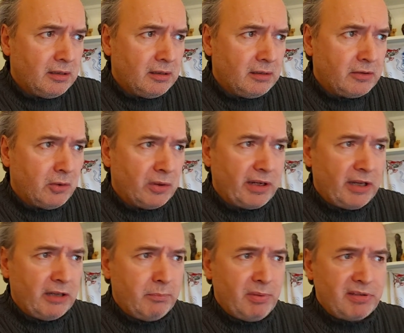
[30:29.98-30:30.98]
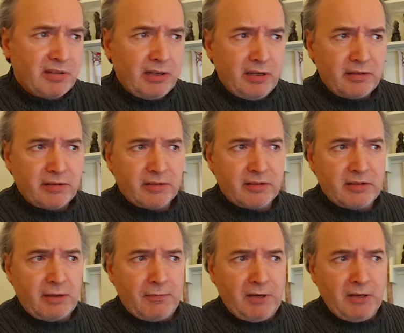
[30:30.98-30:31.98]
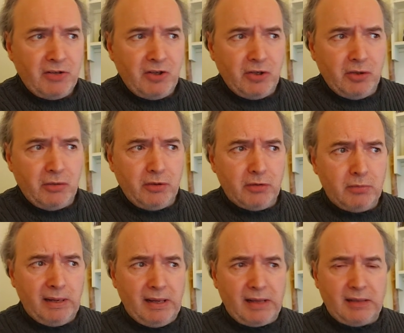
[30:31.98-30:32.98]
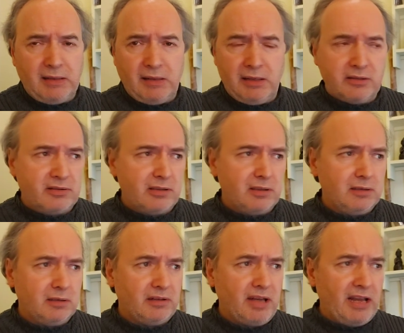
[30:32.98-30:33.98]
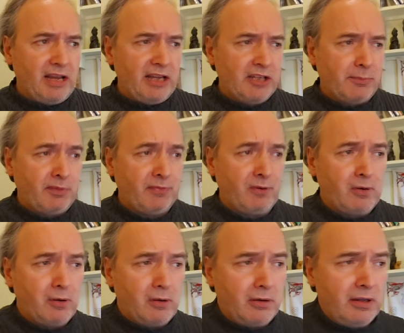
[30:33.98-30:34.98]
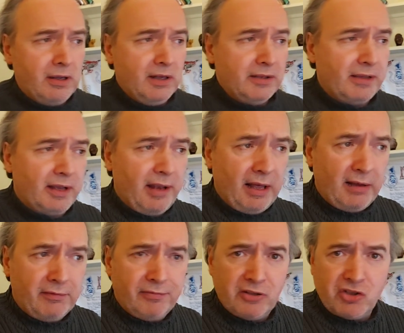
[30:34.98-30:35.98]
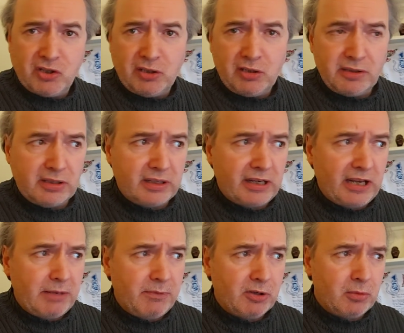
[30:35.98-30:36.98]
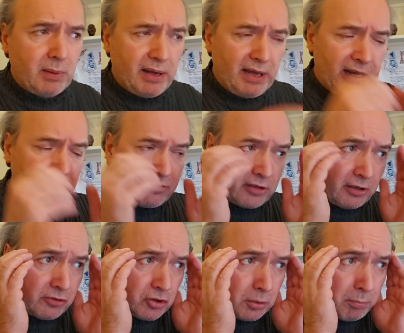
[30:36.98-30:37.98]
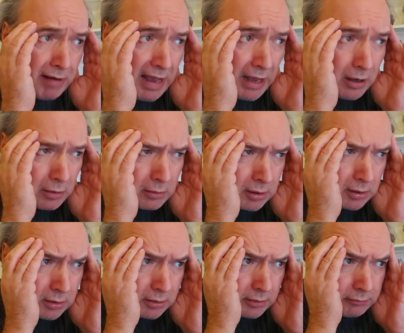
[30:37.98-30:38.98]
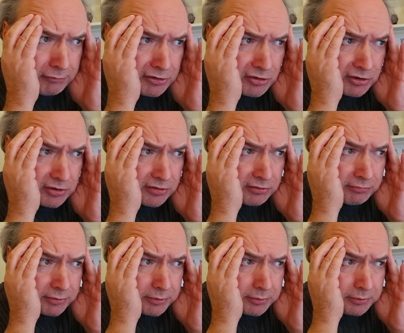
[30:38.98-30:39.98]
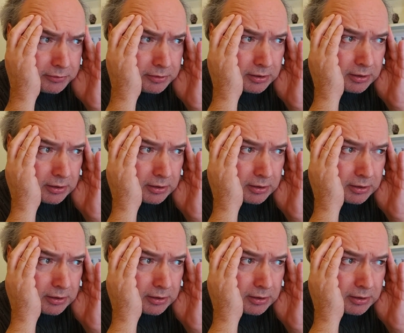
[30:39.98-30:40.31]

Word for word: talking business as if he knew you well in single days before the love and childer came your ways, and on your brow the ridges drew.